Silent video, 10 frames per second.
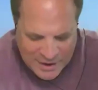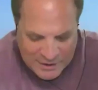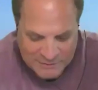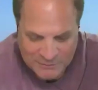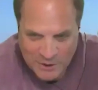
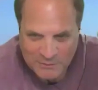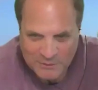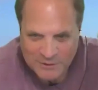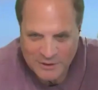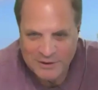While
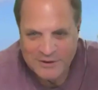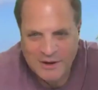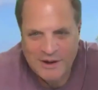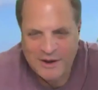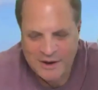we're
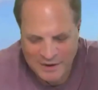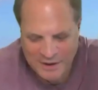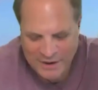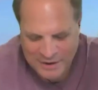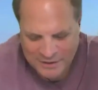online,
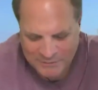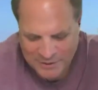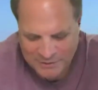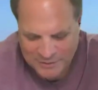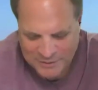hey,
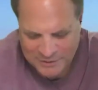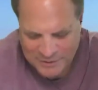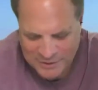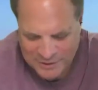while we're online. All I hear